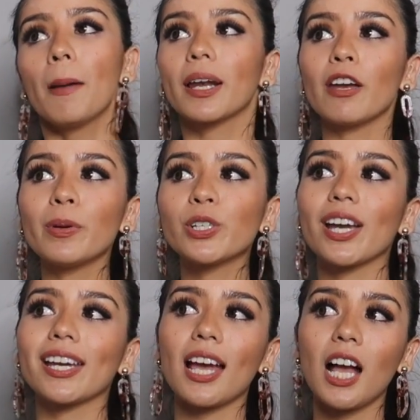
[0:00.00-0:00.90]
but I've been
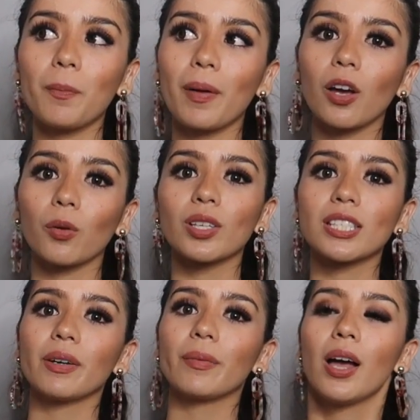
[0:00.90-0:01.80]
trying to help out with
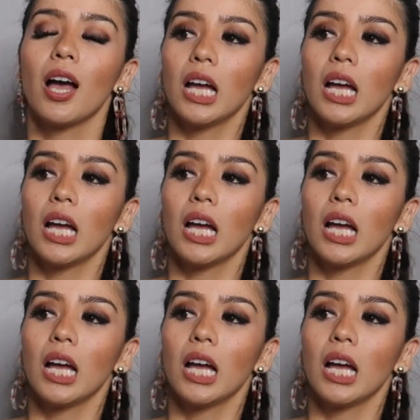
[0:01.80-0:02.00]
some